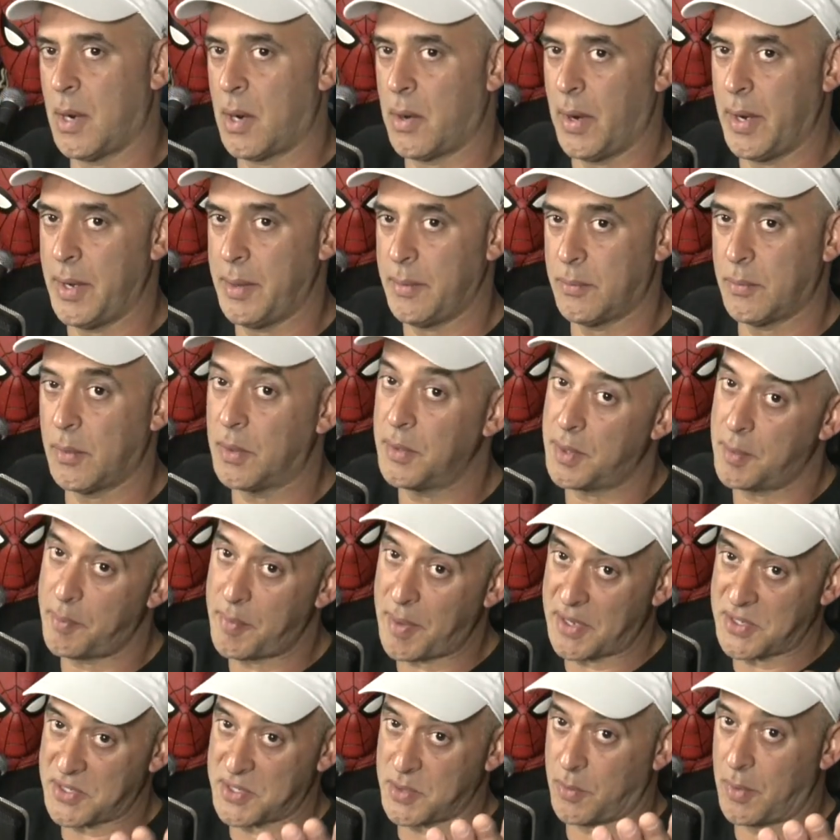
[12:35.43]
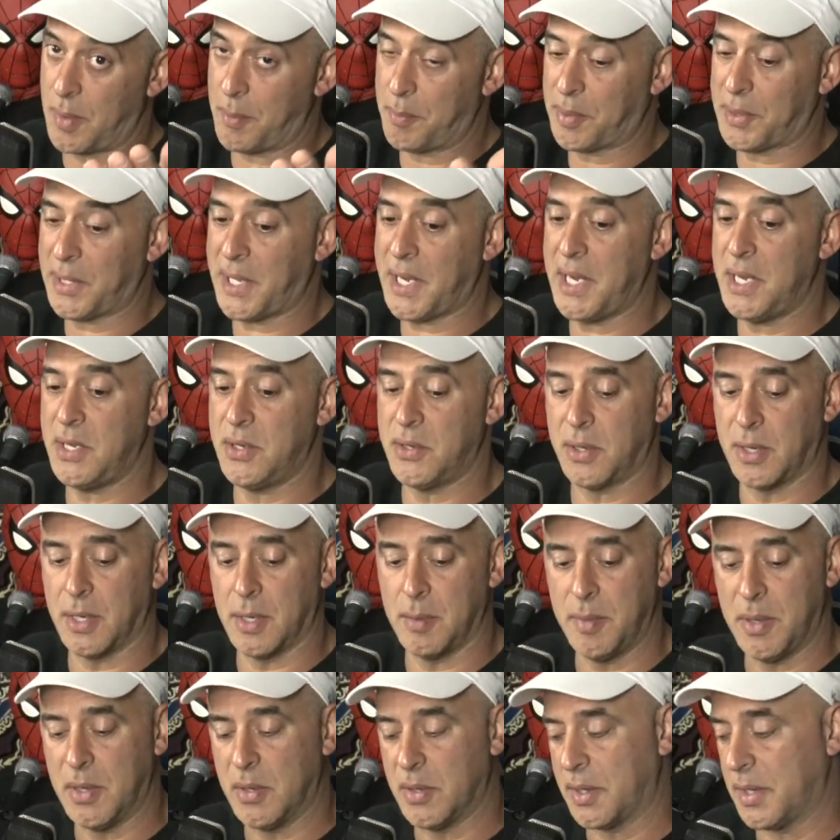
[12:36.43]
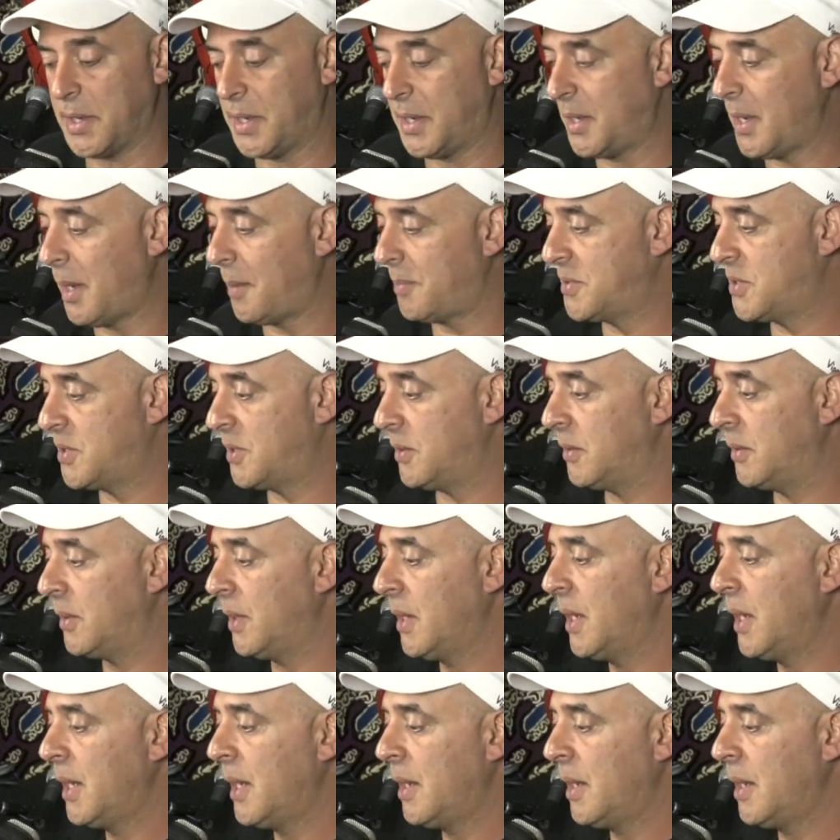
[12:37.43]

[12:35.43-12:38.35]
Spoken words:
All right. Well, it depends on what plane you're going to be hooking it up to.